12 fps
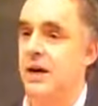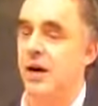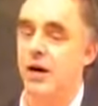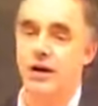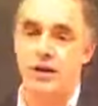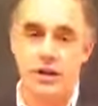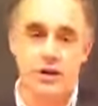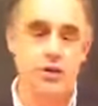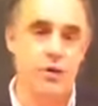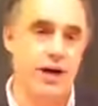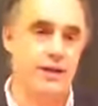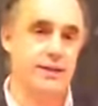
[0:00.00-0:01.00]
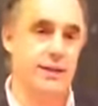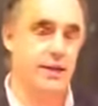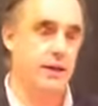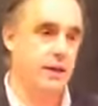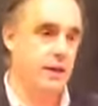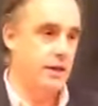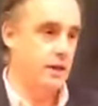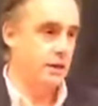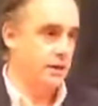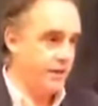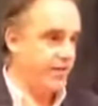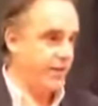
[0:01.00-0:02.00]
on you as a
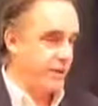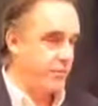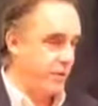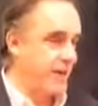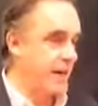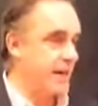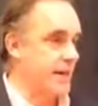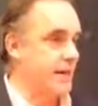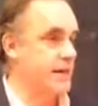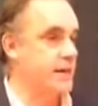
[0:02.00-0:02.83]
living being.